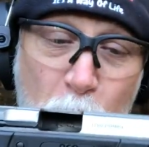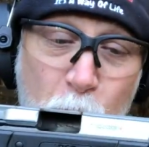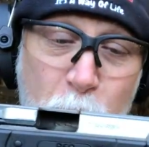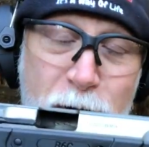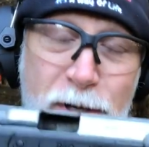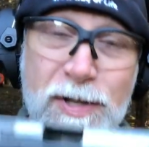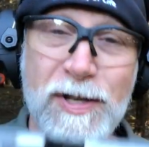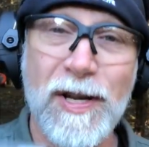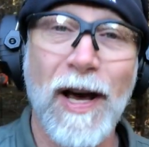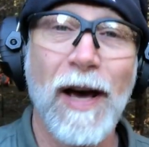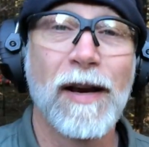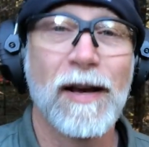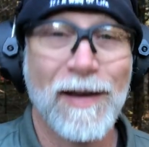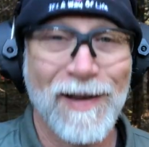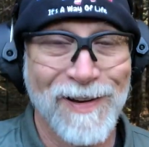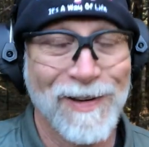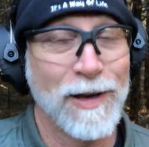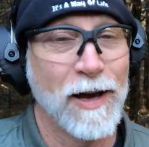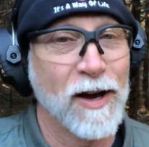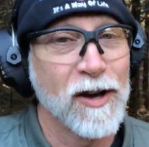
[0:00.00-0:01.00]
reset,
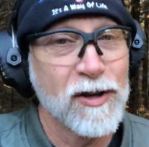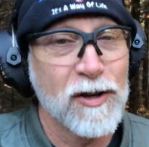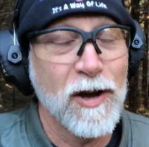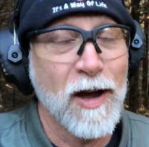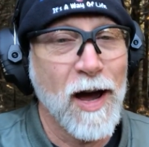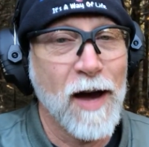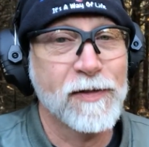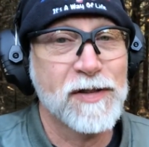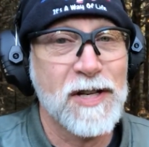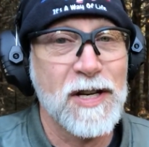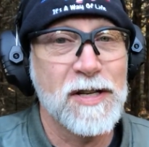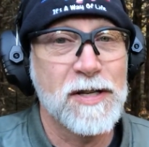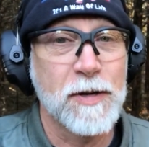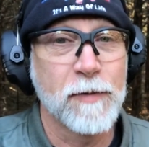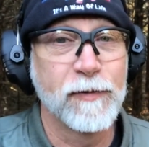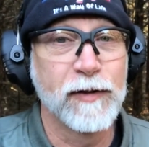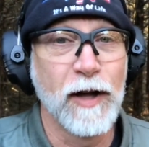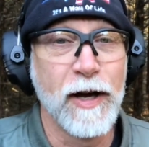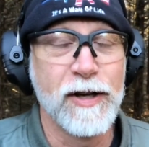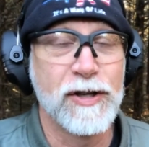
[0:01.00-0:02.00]
yeah, you have seen some
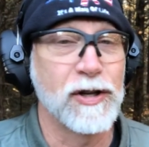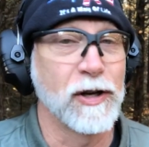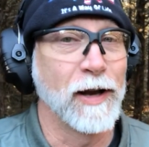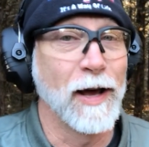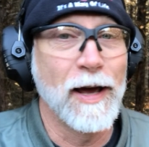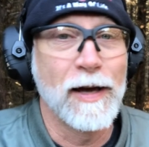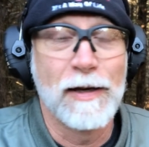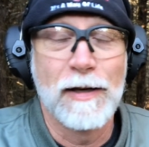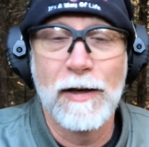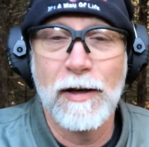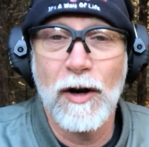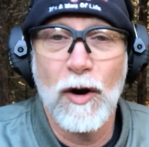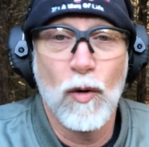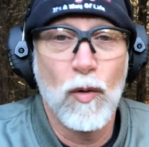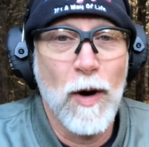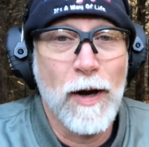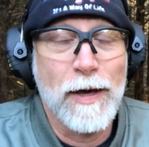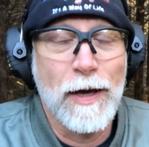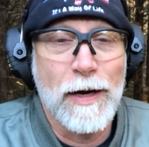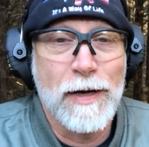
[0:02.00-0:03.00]
flinching. Hey, you know,
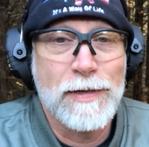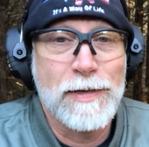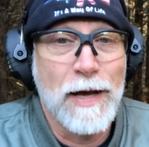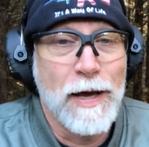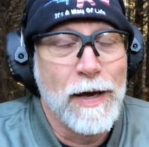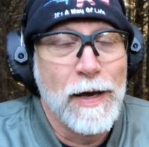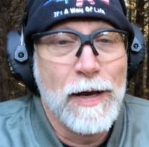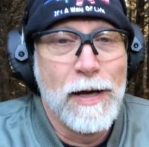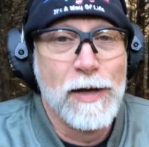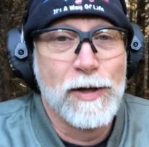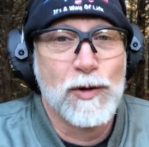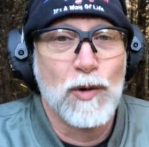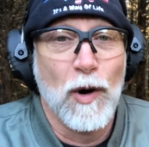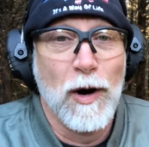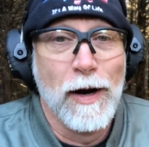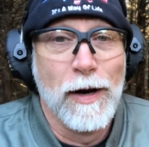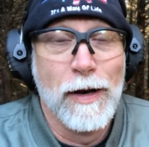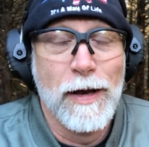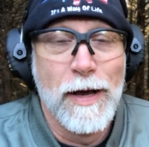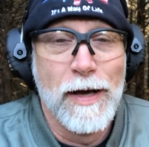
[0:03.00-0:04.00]
what can I say? It is
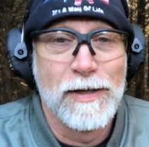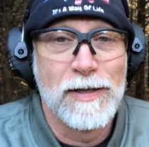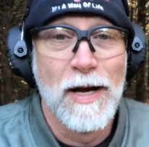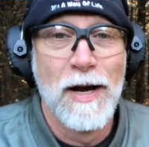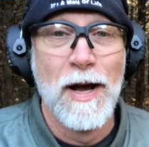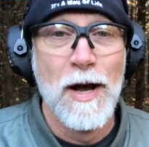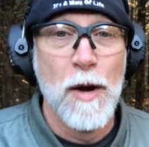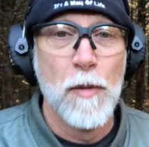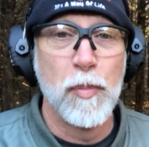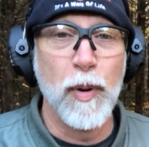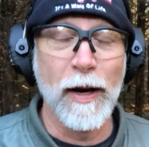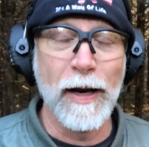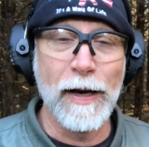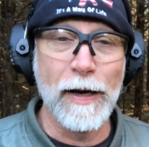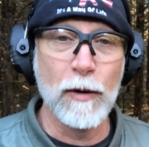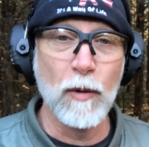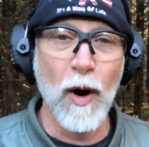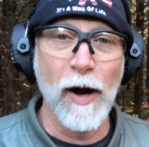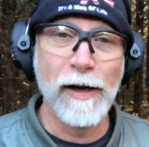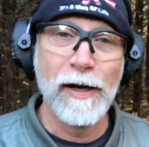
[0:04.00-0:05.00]
what it is. But
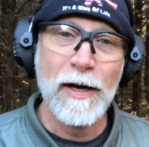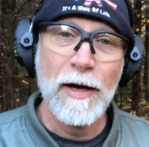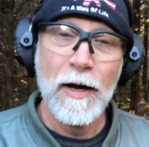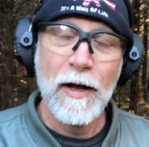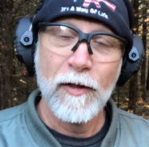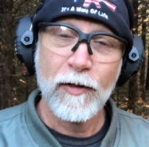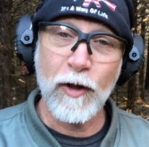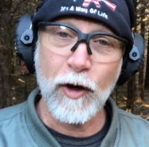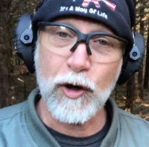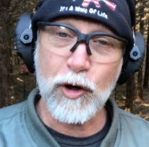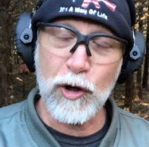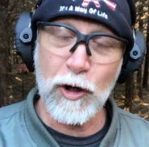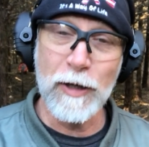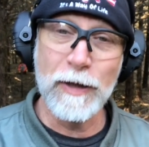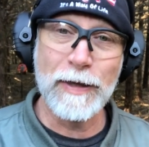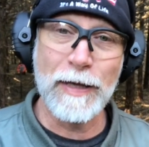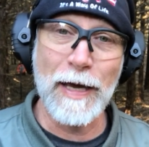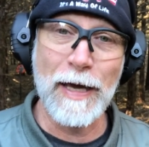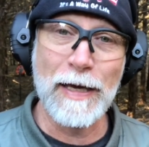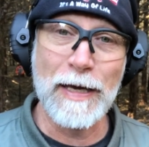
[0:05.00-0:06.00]
anyway, the good
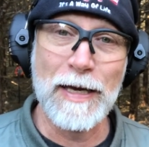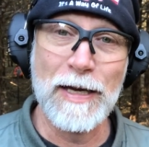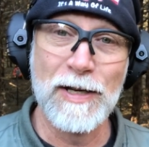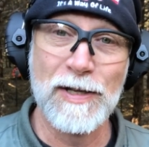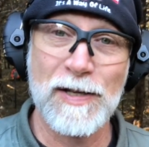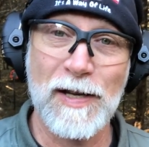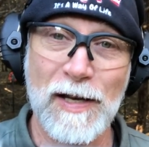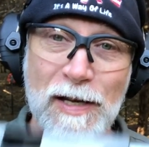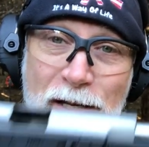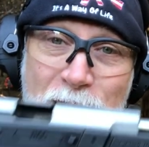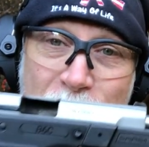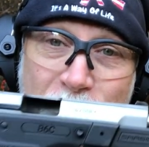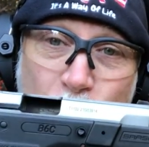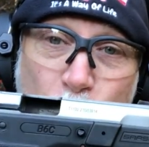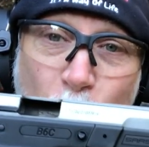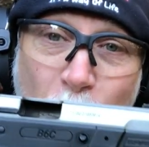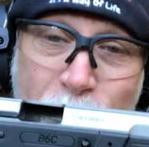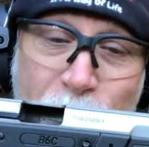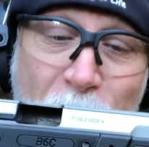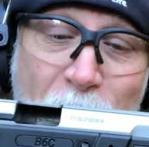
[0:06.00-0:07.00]
thing is, is
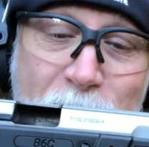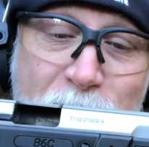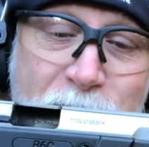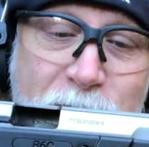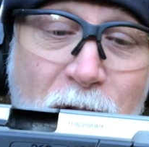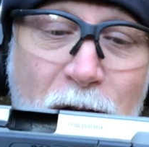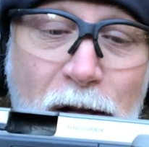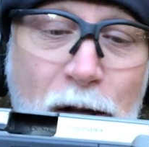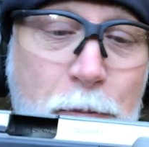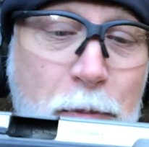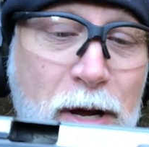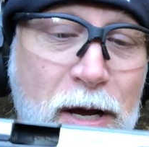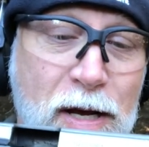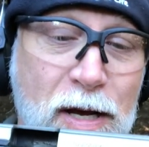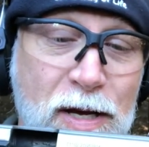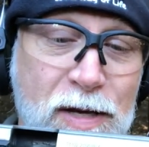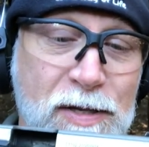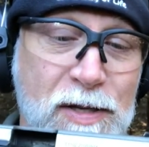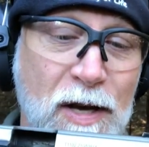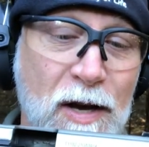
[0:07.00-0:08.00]
what that's telling me
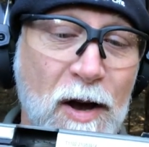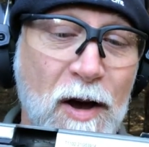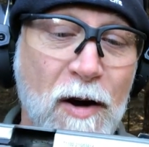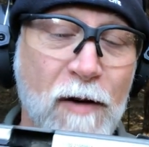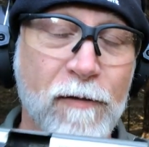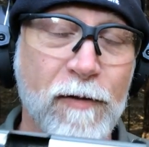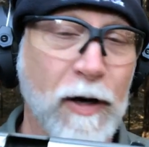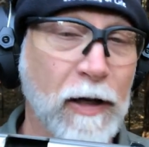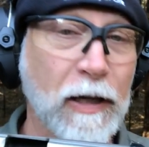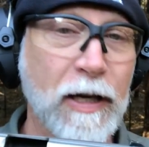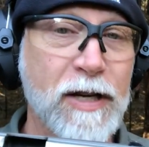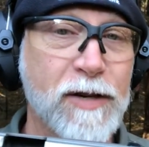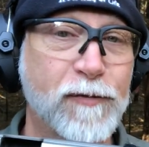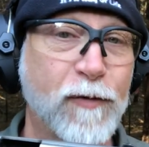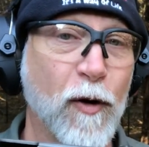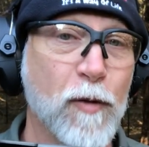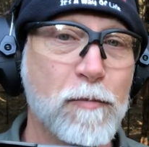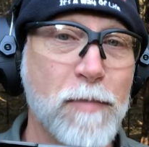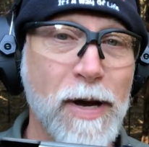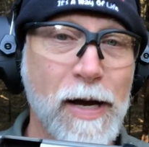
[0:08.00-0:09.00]
is, at least
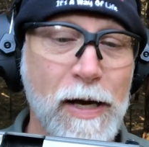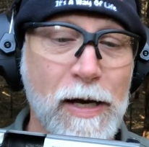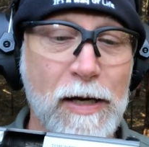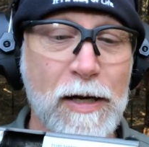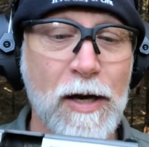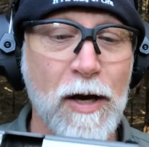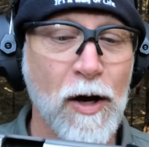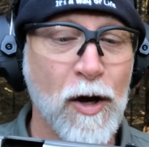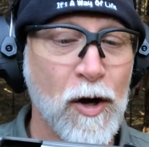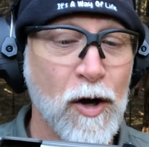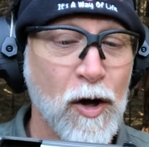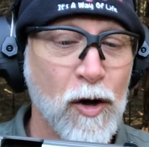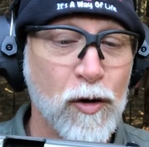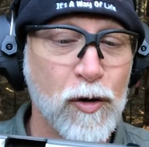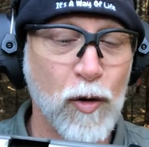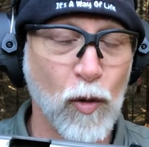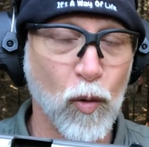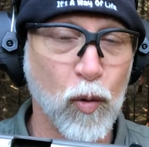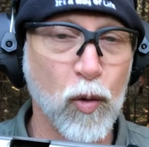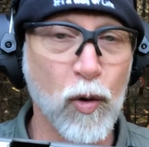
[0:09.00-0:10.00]
for me,
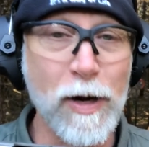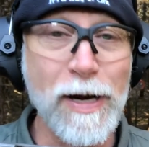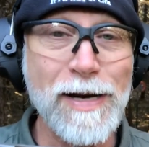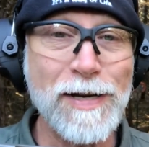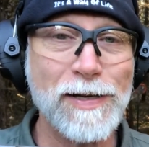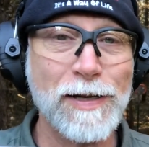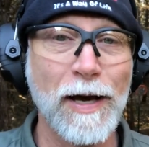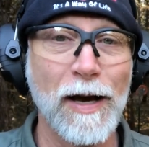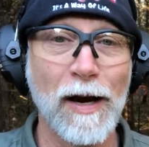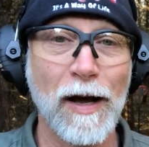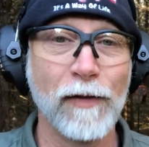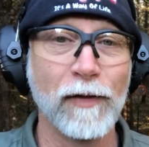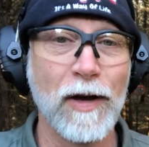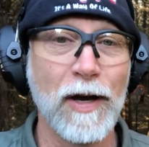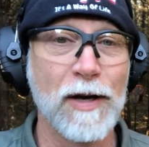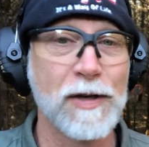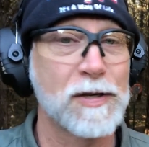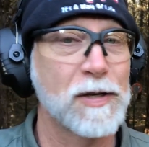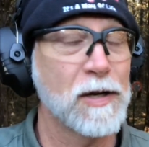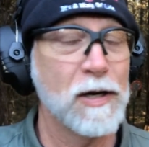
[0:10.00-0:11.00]
the reset on
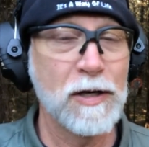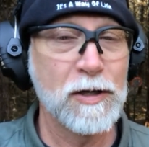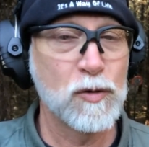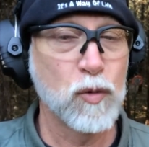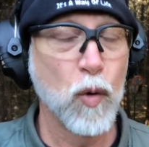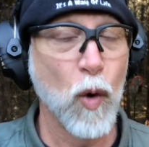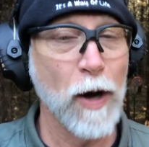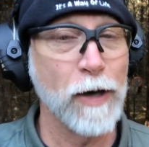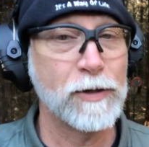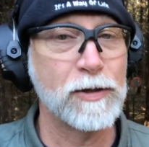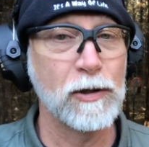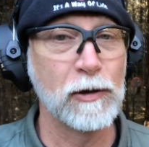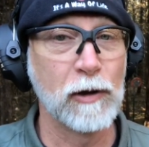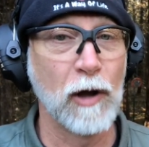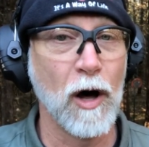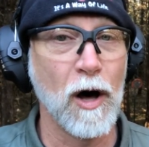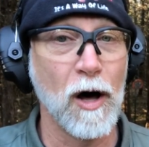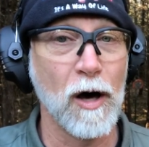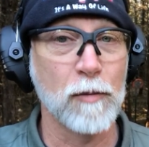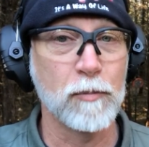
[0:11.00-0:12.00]
this is way too
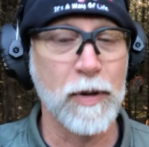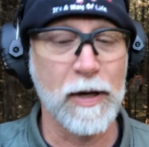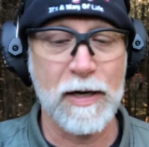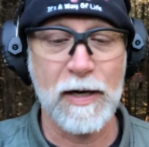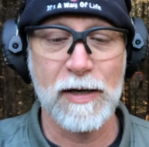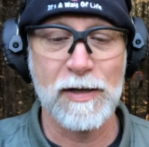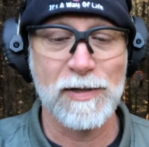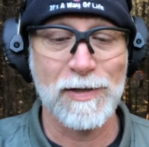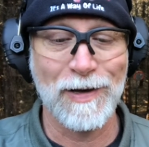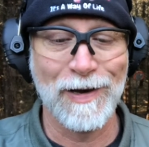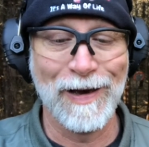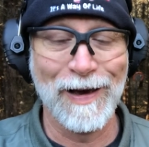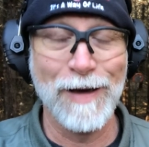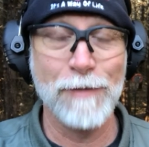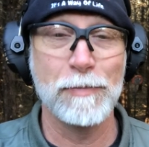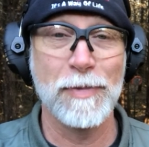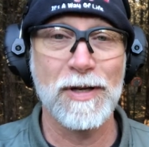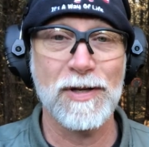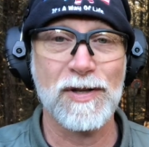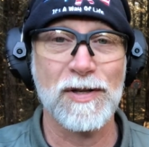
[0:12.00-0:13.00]
long because
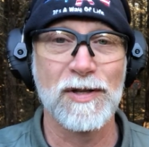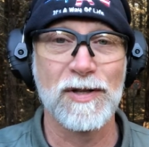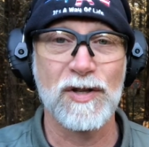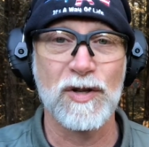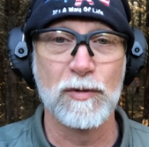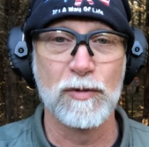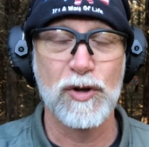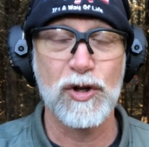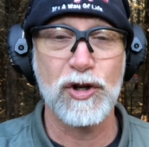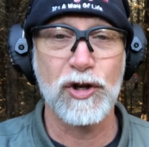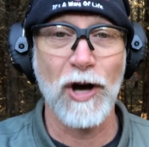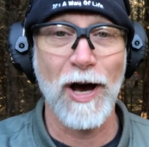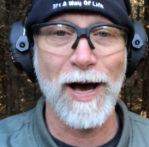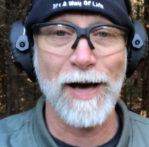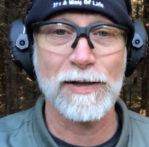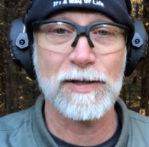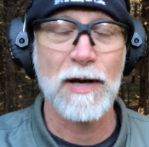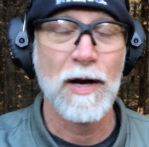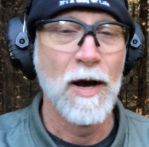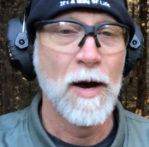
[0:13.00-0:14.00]
I'm missing some
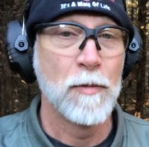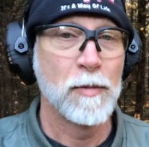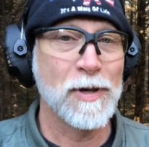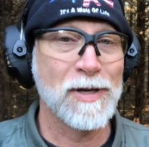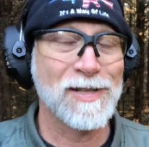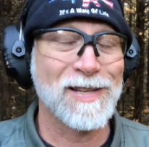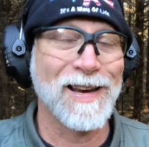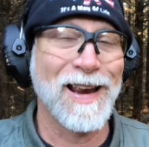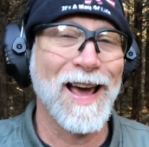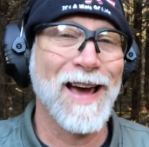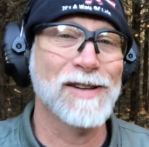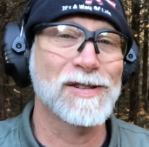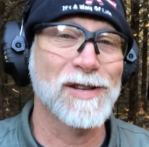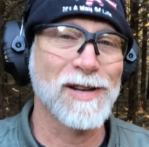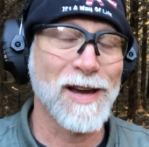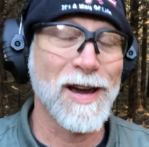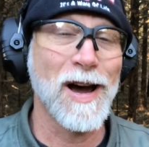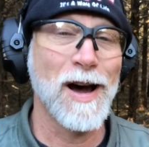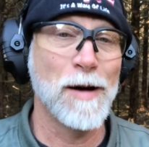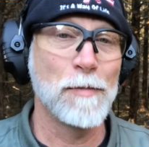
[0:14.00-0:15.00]
shots because it
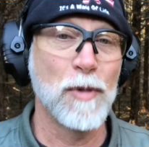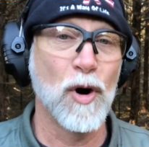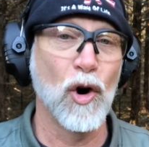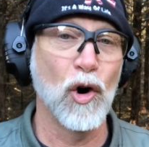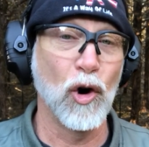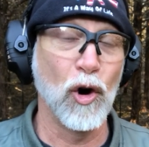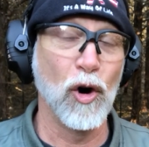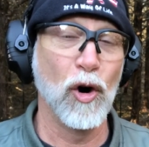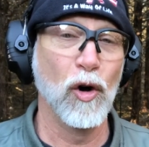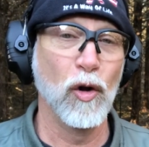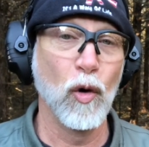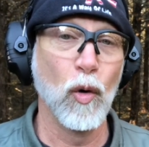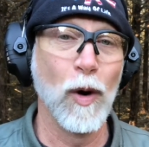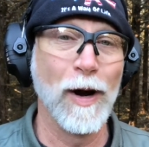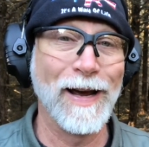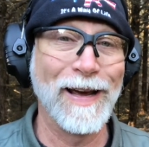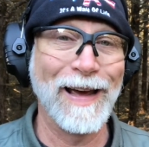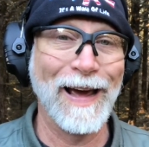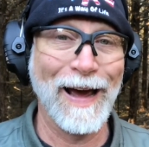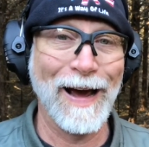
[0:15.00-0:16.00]
hasn't come all the
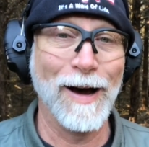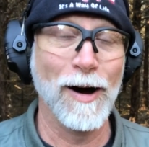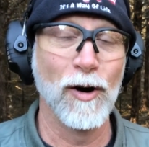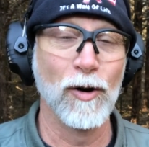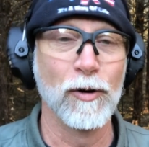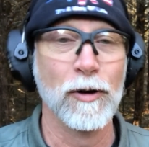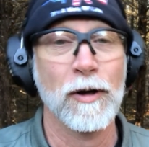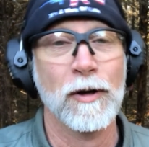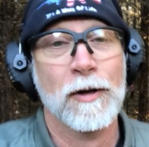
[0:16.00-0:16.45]
way out